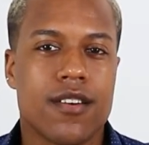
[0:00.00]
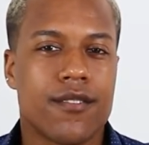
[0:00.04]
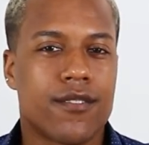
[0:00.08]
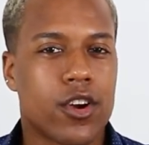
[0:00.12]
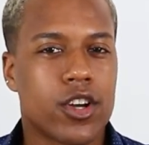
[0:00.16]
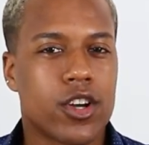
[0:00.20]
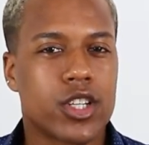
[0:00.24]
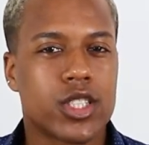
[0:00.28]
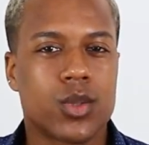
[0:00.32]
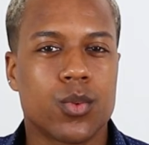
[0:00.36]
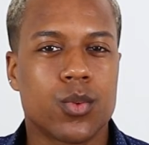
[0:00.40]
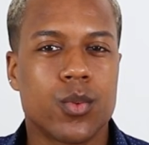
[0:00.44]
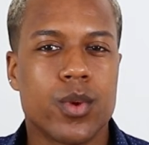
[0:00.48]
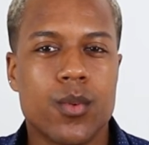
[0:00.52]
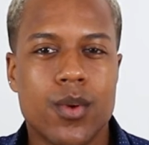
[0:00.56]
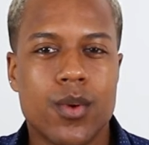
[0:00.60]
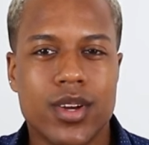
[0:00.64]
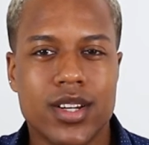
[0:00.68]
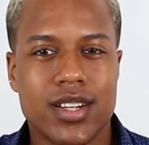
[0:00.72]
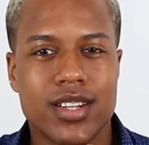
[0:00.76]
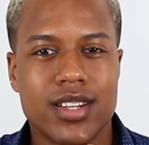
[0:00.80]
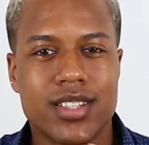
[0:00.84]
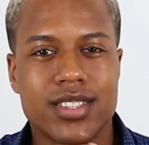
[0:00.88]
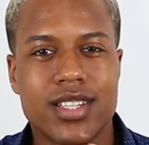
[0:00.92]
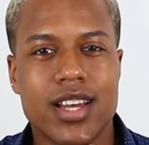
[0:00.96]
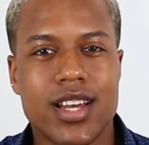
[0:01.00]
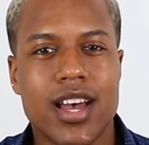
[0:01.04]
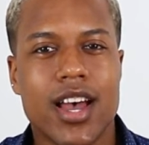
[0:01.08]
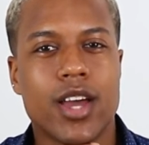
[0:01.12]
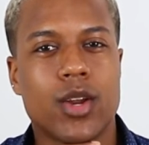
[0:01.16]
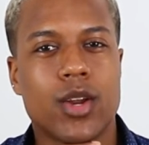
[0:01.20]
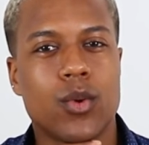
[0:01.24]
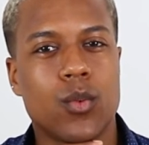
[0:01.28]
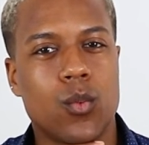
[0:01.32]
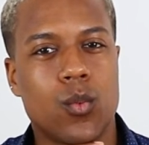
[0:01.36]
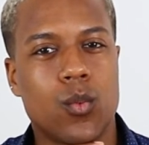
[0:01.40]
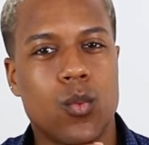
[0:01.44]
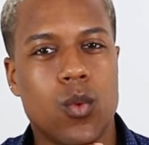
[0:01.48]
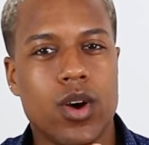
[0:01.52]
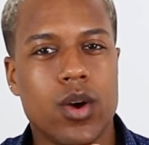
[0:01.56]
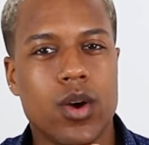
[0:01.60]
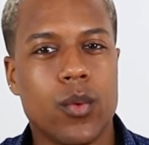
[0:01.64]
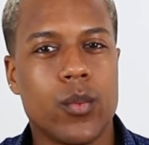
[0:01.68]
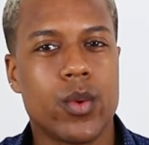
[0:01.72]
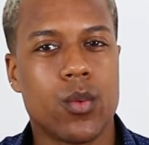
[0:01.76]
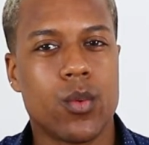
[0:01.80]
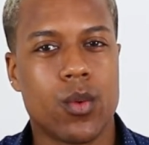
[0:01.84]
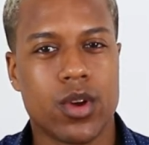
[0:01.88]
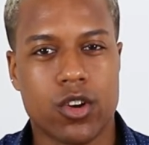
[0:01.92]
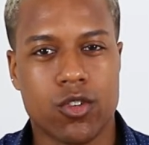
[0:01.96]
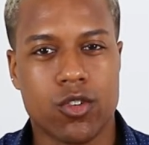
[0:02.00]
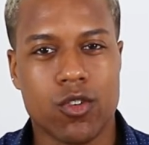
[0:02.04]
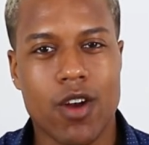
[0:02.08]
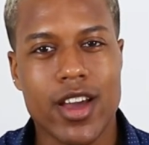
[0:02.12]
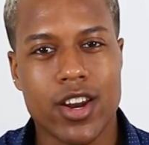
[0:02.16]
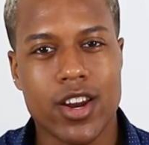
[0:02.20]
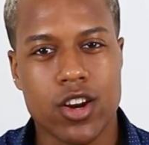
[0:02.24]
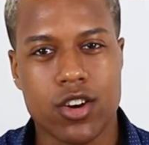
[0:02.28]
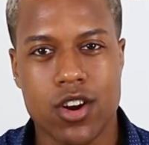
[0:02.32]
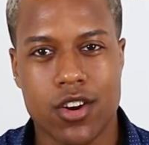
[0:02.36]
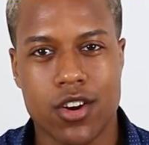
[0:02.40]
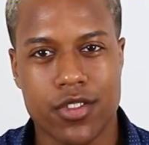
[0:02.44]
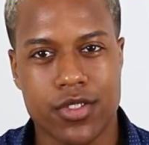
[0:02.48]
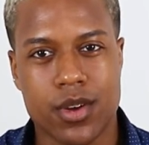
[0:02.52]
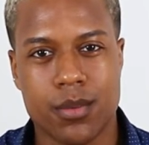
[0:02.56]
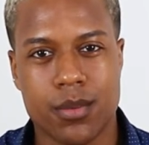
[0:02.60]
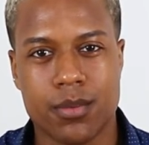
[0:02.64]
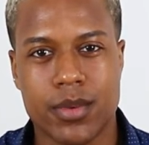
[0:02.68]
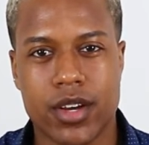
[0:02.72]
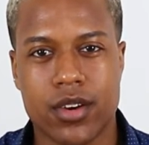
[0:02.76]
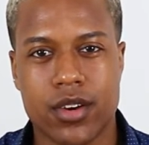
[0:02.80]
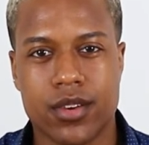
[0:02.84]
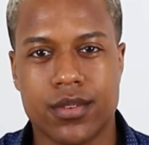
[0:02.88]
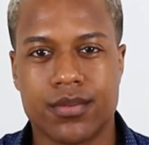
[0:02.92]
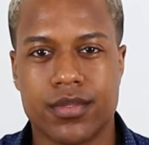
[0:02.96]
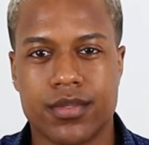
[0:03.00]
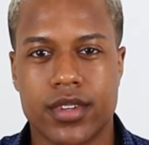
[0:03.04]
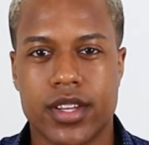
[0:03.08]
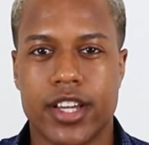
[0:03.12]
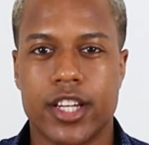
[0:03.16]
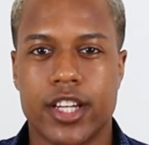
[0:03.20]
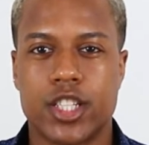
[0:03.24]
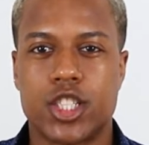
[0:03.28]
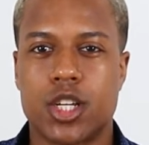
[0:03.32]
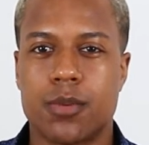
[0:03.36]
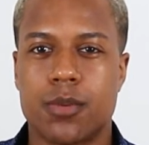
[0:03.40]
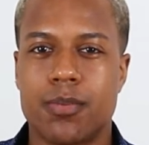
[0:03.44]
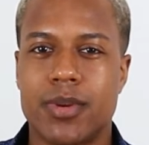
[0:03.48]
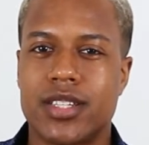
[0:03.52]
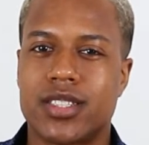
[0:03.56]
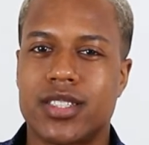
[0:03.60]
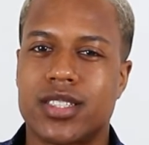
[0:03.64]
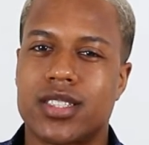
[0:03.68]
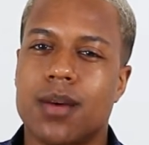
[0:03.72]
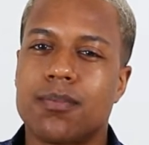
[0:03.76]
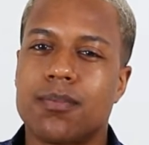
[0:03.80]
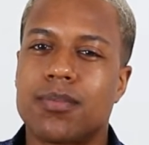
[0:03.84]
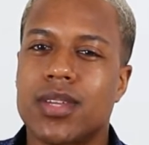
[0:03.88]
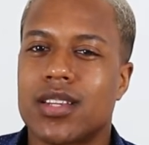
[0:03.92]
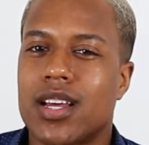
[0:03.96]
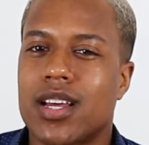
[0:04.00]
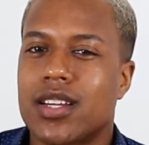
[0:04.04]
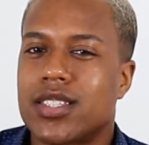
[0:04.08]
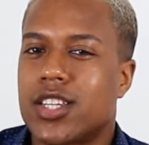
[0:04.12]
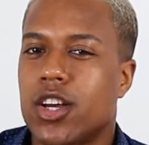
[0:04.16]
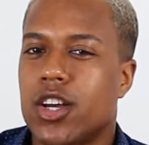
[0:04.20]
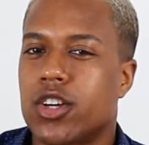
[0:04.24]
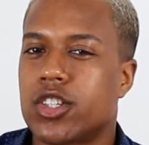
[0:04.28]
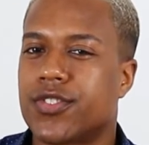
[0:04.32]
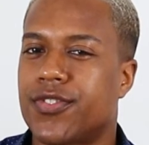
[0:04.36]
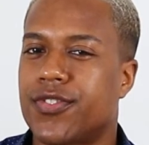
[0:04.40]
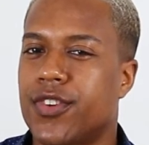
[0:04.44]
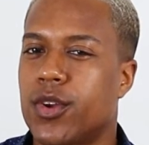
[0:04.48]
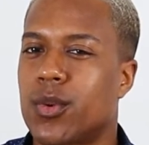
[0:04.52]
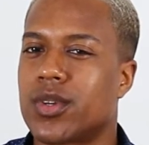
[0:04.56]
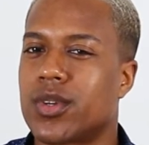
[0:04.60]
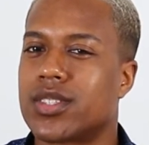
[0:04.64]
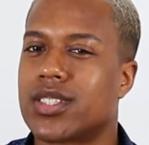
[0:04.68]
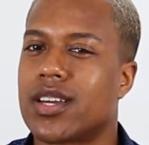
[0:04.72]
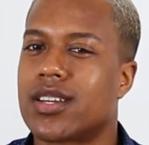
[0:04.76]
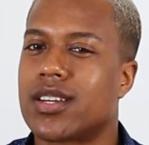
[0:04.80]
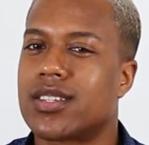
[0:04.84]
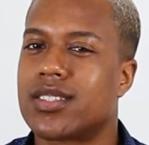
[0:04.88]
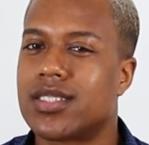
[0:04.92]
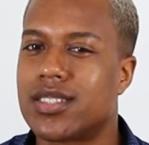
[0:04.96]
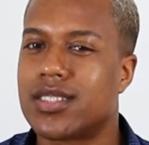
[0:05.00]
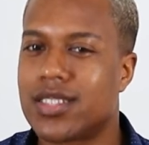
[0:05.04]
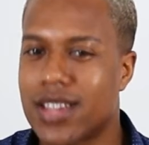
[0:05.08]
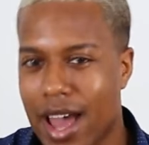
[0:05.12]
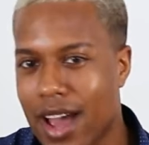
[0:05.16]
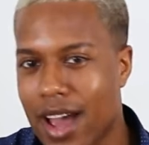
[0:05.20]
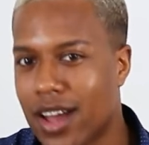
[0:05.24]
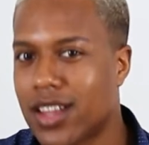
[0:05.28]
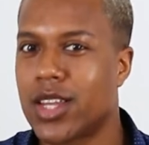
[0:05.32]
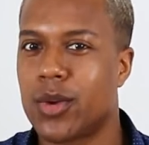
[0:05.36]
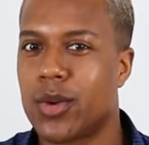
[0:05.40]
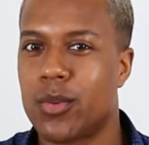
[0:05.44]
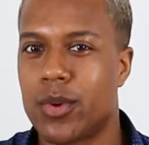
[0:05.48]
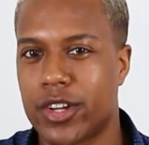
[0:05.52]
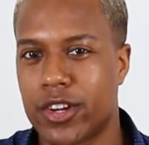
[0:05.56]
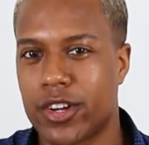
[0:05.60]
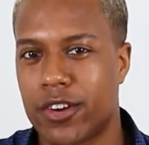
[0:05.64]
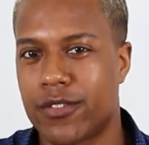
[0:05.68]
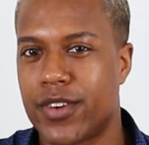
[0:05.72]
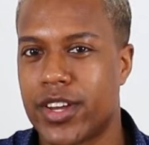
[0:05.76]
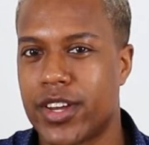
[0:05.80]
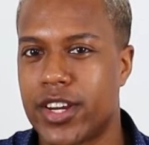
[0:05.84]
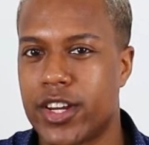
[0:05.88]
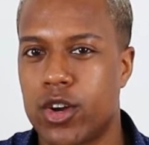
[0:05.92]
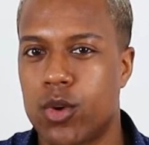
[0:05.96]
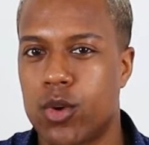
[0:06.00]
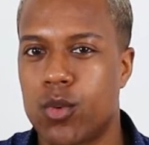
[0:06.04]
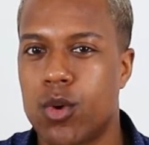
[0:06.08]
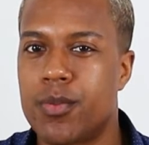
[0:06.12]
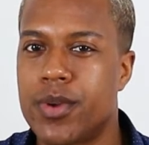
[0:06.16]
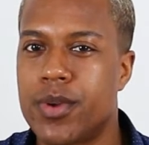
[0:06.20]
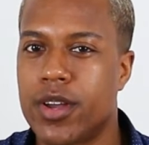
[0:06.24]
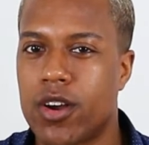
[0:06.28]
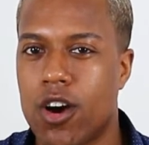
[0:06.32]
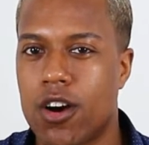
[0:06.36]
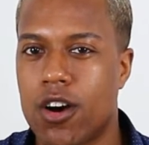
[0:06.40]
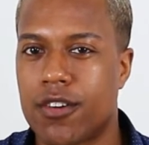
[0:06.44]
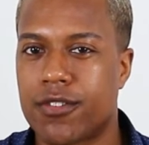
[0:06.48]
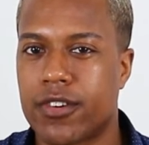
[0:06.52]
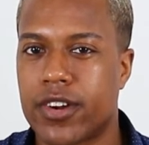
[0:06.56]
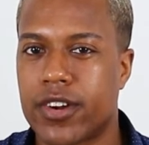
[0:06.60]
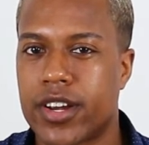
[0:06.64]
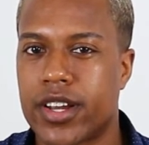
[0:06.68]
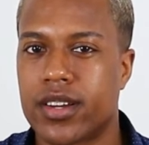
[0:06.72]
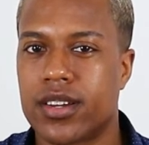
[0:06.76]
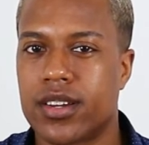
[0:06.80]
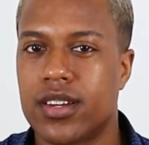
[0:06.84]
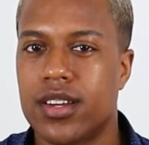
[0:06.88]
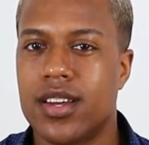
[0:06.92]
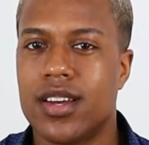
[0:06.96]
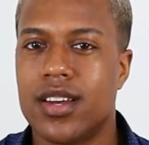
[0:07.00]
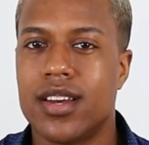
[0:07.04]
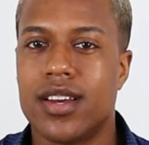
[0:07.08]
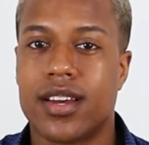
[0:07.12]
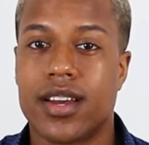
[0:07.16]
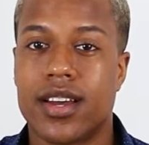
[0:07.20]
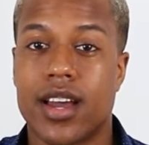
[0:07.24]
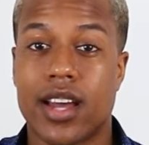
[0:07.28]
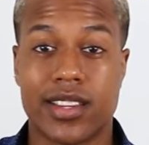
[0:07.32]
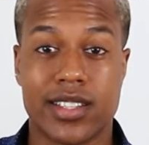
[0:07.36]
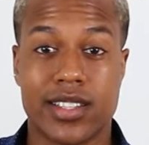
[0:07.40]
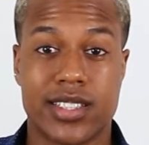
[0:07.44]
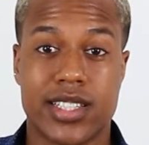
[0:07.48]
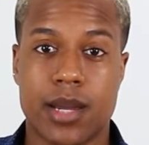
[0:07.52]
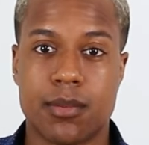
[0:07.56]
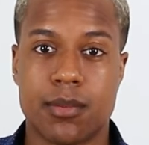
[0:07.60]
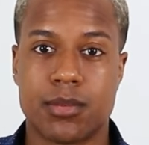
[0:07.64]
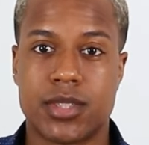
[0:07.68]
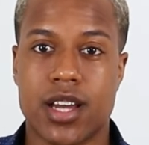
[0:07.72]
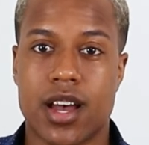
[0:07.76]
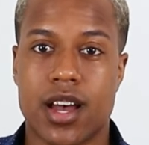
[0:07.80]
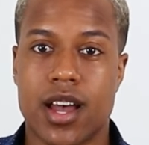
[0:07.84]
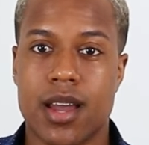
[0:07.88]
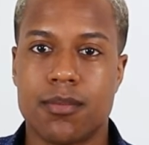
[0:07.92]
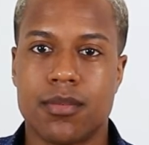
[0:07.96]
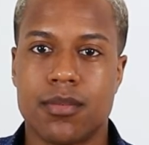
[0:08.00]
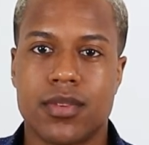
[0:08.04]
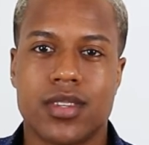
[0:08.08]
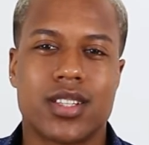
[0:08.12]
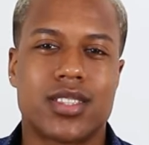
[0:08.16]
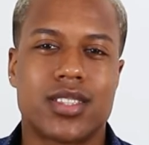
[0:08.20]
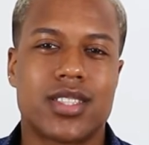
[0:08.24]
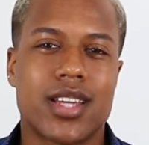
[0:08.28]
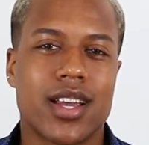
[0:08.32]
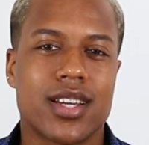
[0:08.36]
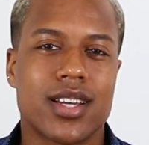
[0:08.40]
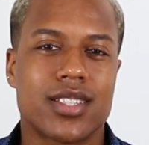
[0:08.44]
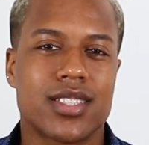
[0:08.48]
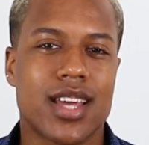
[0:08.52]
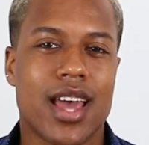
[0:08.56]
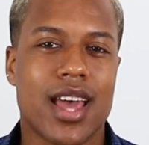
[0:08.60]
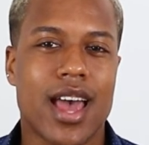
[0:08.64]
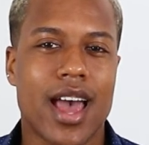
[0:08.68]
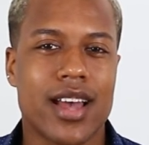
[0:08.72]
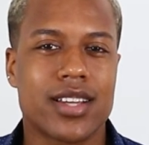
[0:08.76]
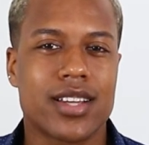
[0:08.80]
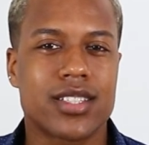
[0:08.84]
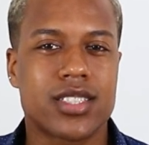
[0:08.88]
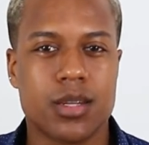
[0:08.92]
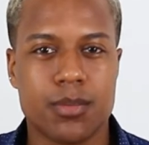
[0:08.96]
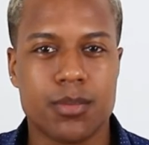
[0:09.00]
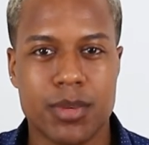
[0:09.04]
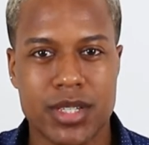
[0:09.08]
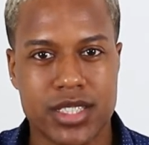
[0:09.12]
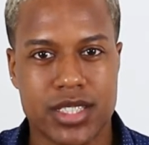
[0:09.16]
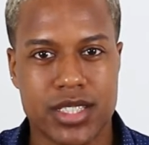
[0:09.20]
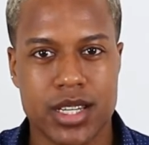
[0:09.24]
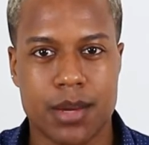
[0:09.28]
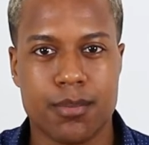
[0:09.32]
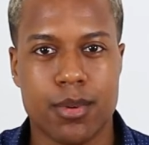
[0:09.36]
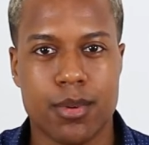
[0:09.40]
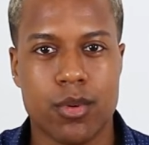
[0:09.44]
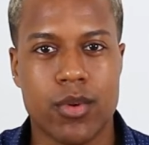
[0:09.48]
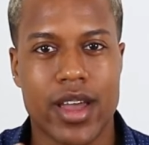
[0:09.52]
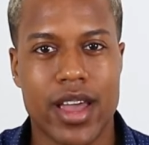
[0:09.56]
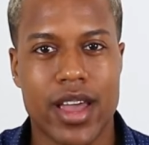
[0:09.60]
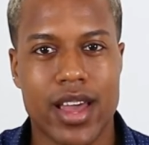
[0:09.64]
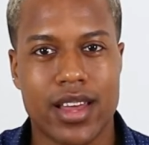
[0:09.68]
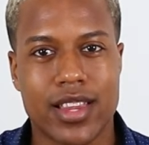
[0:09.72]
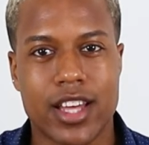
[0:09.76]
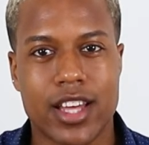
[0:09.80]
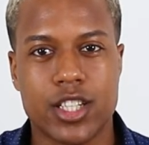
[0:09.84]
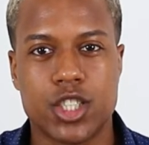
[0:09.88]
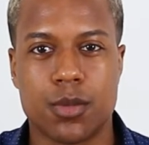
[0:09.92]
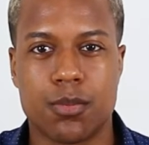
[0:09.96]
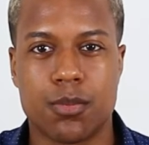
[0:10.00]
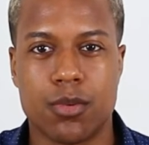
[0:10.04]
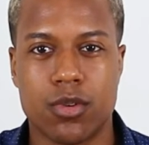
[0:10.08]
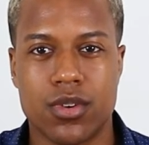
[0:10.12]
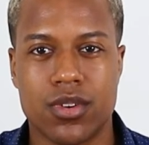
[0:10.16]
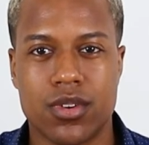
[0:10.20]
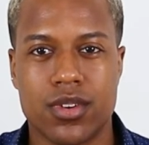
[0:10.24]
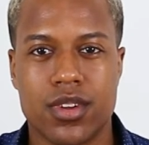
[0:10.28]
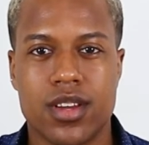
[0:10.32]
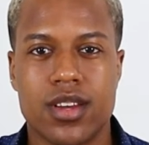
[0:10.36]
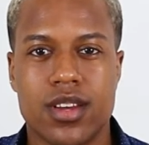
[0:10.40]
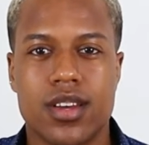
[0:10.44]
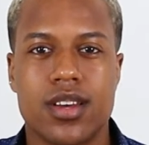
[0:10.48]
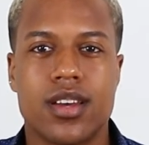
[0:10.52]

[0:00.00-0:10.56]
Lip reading: First, we want to decide what we want to write on our thumbnail. It should be something that tells viewers exactly what your video will be offering. At the same time, the text has to be simple and legible.